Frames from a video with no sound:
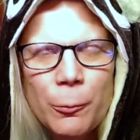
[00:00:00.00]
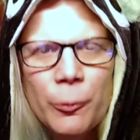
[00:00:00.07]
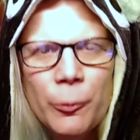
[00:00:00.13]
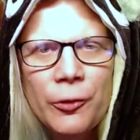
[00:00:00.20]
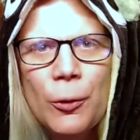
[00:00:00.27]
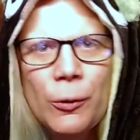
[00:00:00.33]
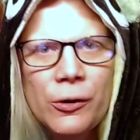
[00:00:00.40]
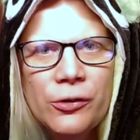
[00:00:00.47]

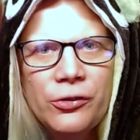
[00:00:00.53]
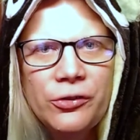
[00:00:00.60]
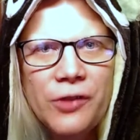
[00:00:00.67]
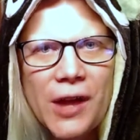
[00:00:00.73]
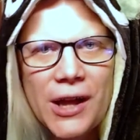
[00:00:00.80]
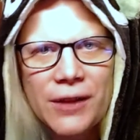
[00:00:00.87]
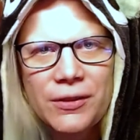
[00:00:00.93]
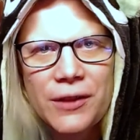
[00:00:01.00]
notice
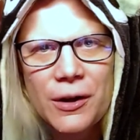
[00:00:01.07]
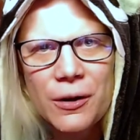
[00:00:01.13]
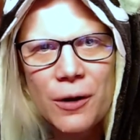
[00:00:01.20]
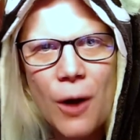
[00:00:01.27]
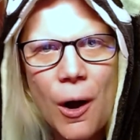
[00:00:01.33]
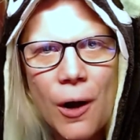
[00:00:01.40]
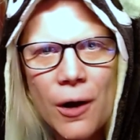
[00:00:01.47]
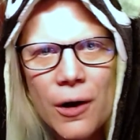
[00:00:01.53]
that there
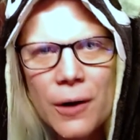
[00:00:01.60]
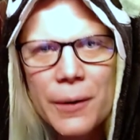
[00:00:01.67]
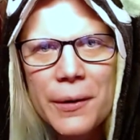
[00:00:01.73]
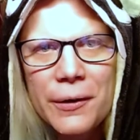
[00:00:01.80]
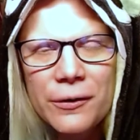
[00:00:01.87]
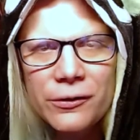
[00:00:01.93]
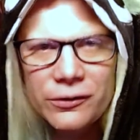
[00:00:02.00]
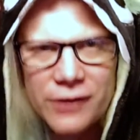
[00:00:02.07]
are
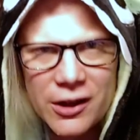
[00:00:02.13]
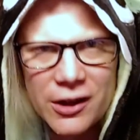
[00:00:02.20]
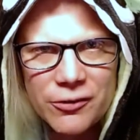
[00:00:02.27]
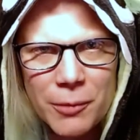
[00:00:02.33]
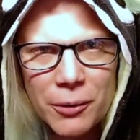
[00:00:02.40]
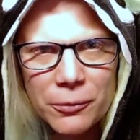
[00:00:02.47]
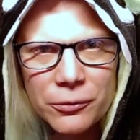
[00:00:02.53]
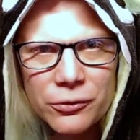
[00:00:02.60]
safe
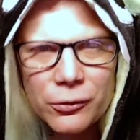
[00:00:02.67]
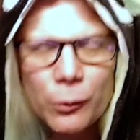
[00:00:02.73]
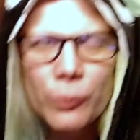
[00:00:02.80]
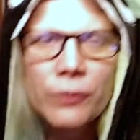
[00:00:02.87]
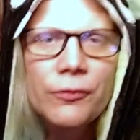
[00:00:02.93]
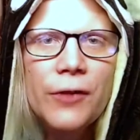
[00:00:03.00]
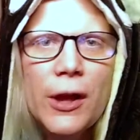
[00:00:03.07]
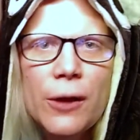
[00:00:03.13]
modes or
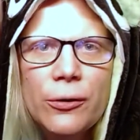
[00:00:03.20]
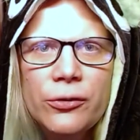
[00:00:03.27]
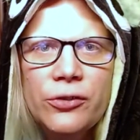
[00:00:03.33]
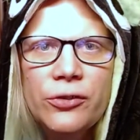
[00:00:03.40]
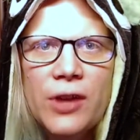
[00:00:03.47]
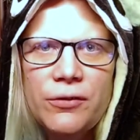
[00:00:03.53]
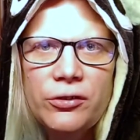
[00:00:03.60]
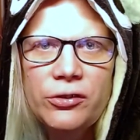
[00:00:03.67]
fail
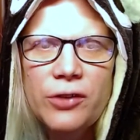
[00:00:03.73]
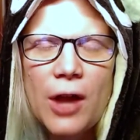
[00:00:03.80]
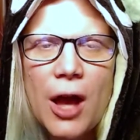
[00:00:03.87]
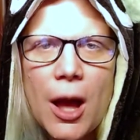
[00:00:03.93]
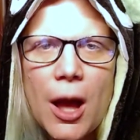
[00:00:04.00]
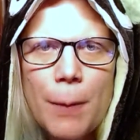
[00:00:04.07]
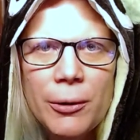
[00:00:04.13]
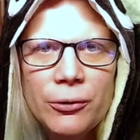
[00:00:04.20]
safes
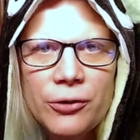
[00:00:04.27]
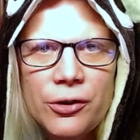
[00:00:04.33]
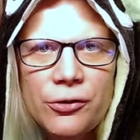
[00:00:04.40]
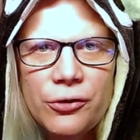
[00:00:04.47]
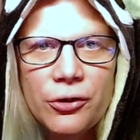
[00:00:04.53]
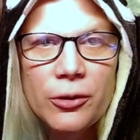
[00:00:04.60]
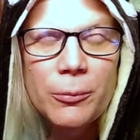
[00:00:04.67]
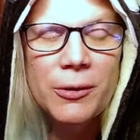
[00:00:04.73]
built into
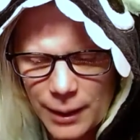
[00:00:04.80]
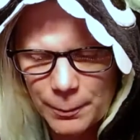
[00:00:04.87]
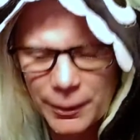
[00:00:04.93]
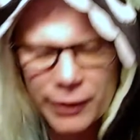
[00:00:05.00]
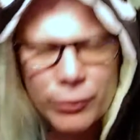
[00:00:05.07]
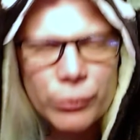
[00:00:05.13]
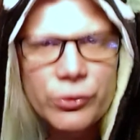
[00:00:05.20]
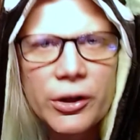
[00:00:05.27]
them. And
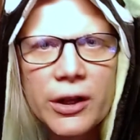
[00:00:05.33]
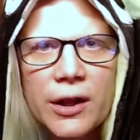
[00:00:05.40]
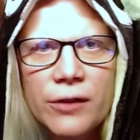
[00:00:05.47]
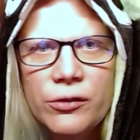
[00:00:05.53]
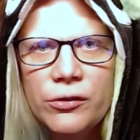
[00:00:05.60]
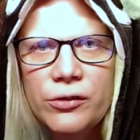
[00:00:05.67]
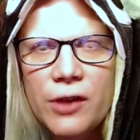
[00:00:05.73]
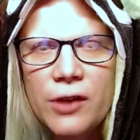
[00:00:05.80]
MikroTik has a
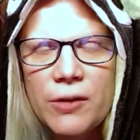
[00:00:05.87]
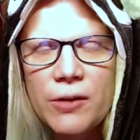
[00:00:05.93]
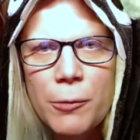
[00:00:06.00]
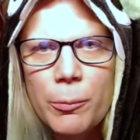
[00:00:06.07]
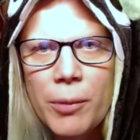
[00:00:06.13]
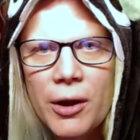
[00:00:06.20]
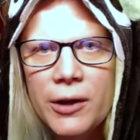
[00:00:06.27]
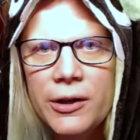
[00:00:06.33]
safe mode
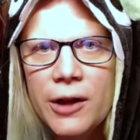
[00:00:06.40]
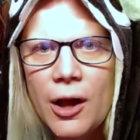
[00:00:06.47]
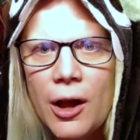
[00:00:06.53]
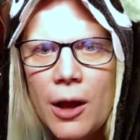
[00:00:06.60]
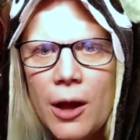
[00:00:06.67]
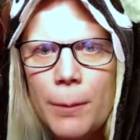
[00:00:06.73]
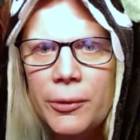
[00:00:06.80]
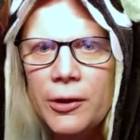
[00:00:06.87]
button
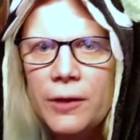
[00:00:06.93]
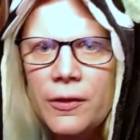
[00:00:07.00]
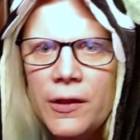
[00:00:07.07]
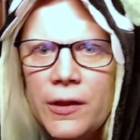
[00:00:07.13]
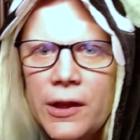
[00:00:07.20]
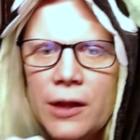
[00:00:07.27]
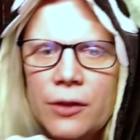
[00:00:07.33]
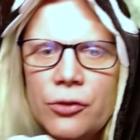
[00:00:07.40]
up in
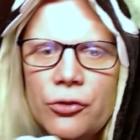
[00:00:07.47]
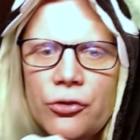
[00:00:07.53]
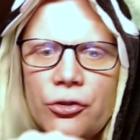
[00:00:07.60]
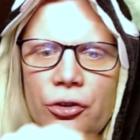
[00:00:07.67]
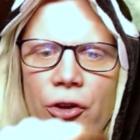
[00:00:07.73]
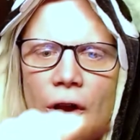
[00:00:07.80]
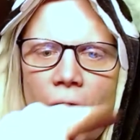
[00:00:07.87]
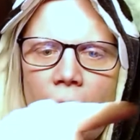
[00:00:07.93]
the
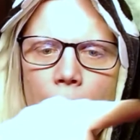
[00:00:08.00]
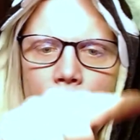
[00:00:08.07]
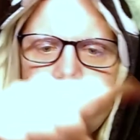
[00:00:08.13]
top